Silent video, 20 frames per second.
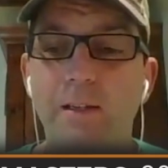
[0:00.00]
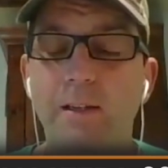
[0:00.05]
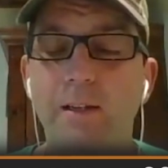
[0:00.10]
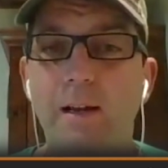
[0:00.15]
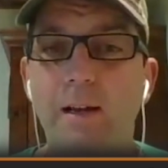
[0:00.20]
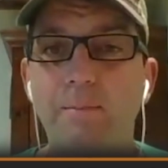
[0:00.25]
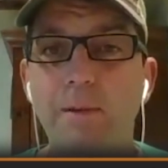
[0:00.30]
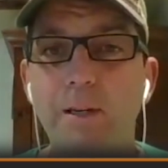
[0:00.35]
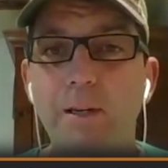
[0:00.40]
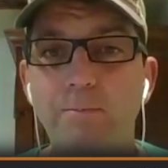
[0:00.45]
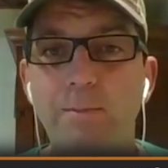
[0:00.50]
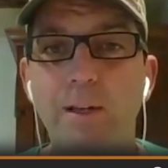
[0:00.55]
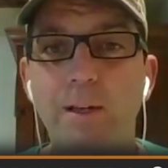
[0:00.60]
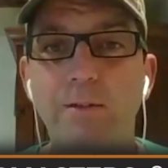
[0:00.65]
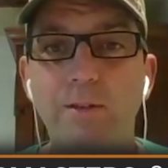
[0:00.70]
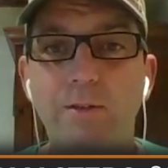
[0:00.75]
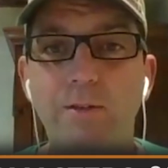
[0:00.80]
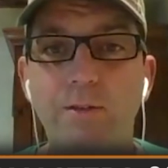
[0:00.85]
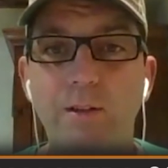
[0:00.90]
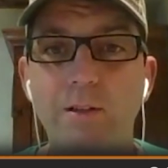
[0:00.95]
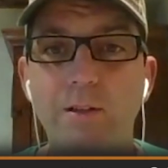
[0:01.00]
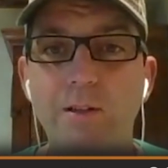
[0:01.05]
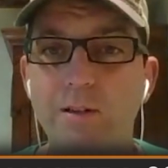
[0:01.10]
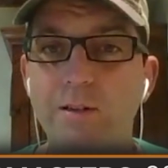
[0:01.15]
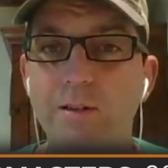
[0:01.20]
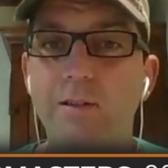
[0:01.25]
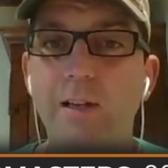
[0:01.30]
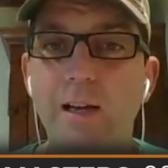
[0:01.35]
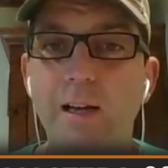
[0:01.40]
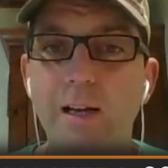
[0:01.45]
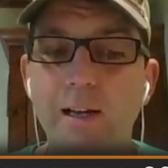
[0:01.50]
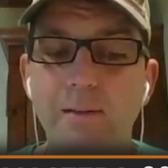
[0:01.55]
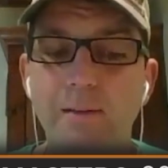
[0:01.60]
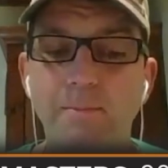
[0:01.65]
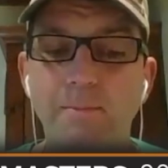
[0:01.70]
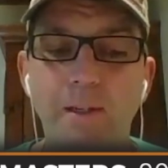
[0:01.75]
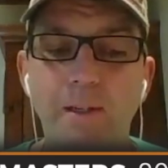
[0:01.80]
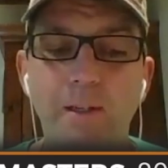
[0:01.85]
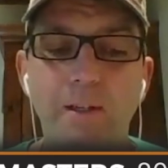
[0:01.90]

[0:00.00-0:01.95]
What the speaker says: I've been in business a long time.